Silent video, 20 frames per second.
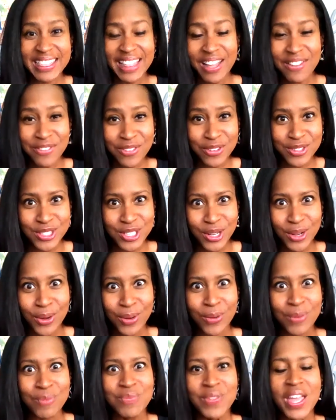level
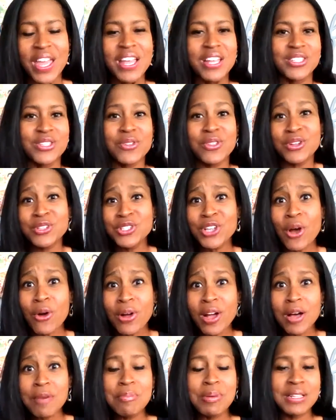too. So there's
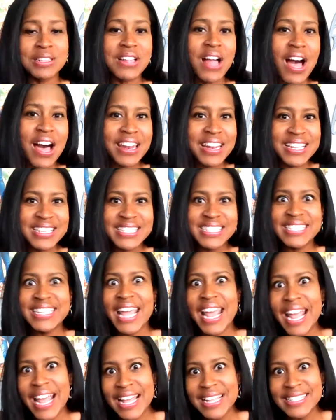yoga, Pilates,
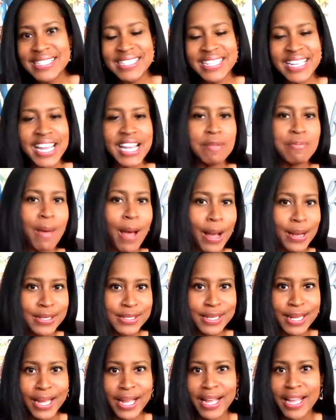dance,
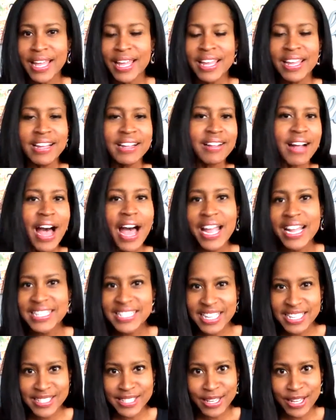kickboxing, high
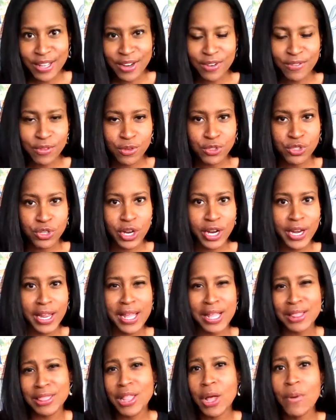intensity interval
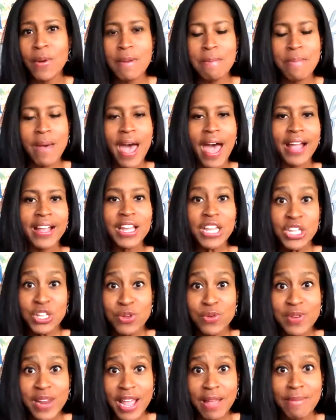training, low impact,
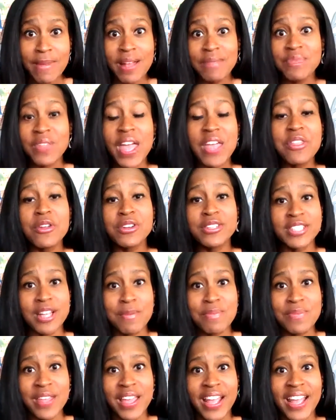you name it, and there's
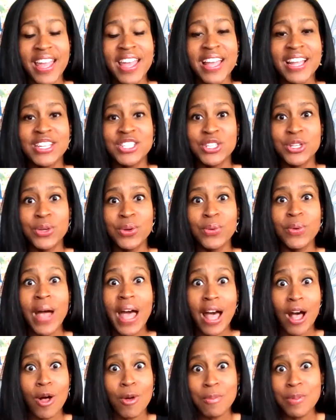something to
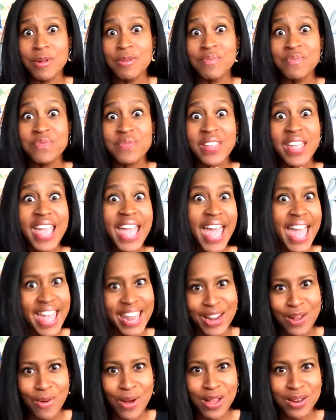help
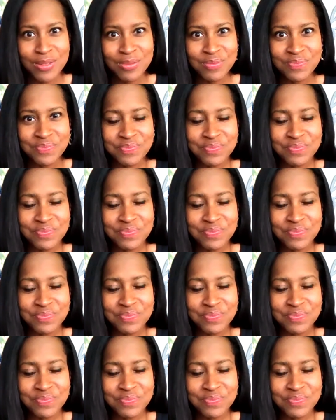anyone.